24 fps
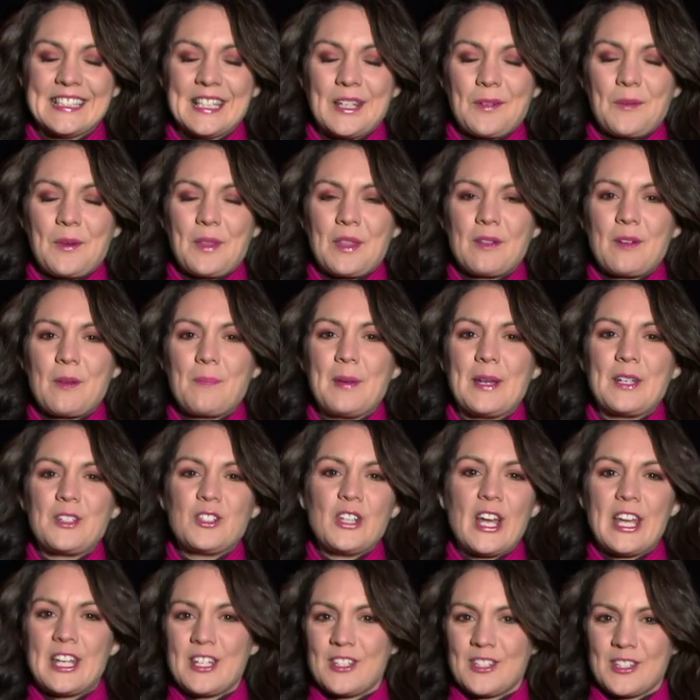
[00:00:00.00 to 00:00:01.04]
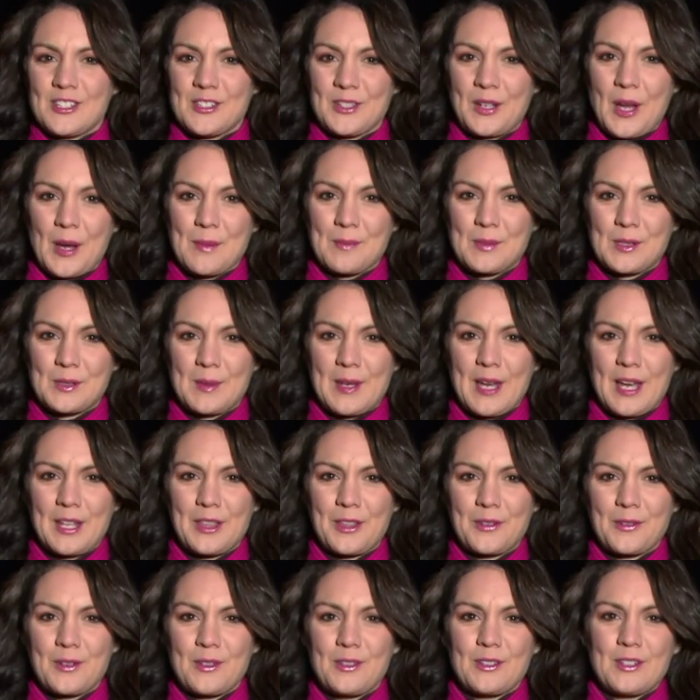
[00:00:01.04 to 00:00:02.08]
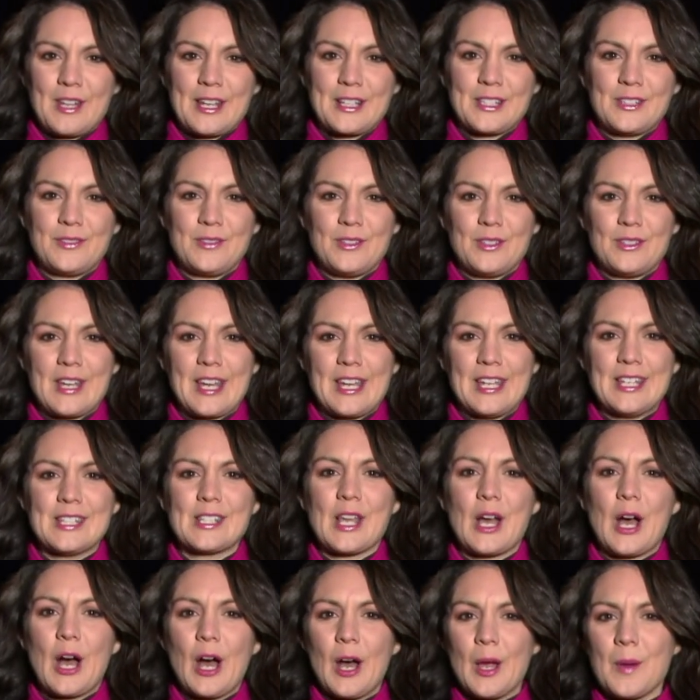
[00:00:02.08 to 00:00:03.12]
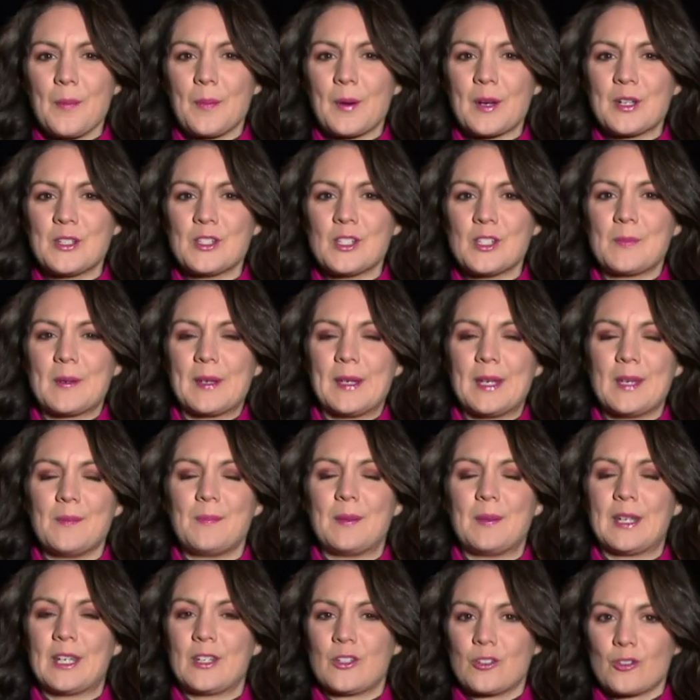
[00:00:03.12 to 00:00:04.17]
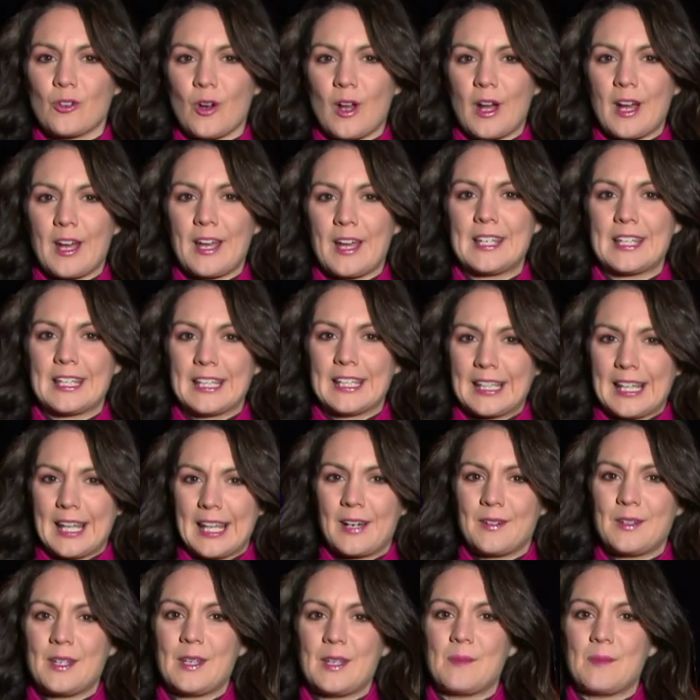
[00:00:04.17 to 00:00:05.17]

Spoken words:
Well, there are big changes to come as we head through the next few days. High pressure's been keeping it dry, cloudy,